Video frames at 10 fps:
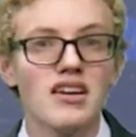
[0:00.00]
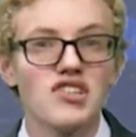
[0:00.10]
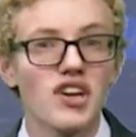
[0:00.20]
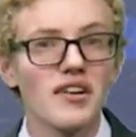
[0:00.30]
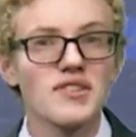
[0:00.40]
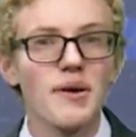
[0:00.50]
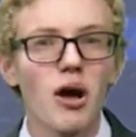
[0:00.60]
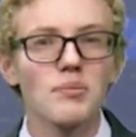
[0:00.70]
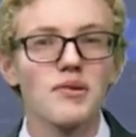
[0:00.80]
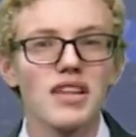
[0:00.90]
She also
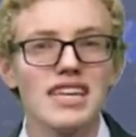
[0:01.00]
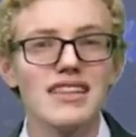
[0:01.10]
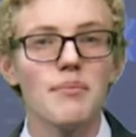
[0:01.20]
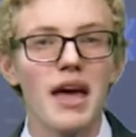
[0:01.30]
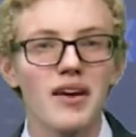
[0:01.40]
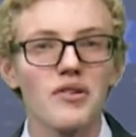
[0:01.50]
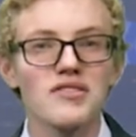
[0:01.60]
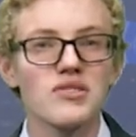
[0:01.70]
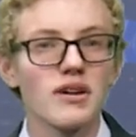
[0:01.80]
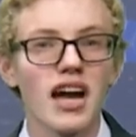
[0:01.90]
helped lead the
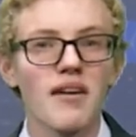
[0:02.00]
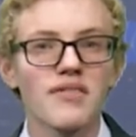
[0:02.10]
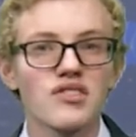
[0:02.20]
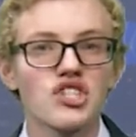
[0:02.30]
Bengals to a conference